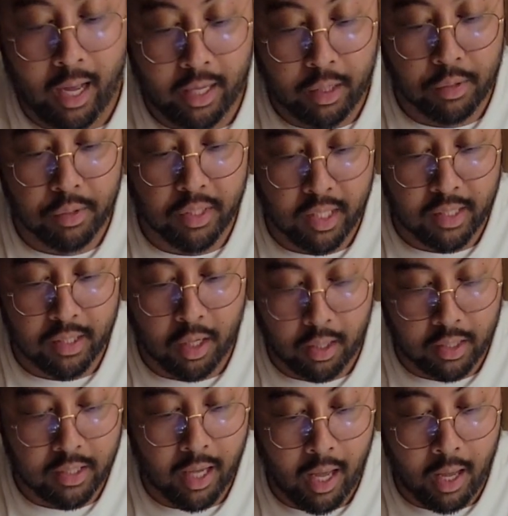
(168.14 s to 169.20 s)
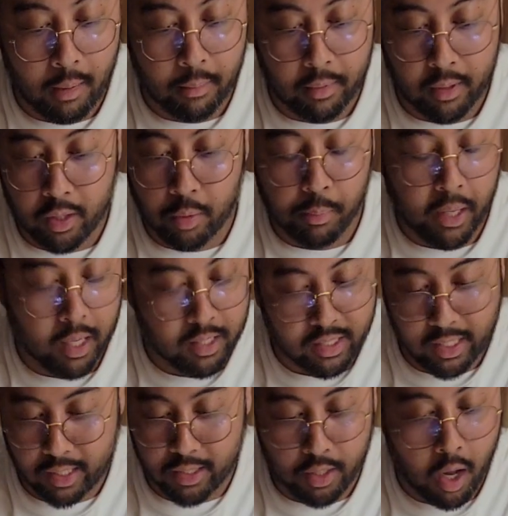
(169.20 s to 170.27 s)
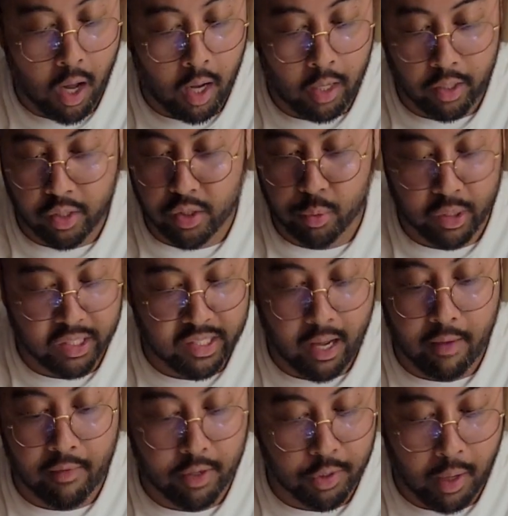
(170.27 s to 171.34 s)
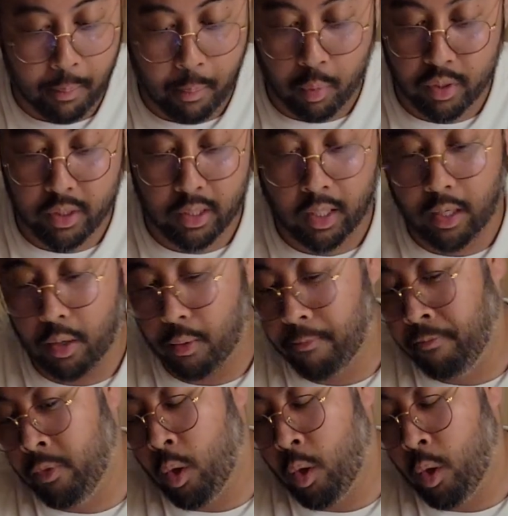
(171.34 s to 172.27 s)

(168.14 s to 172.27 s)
Use this all the time. You'll be on 6 Dawn. You can swing 7, drop Borsalino.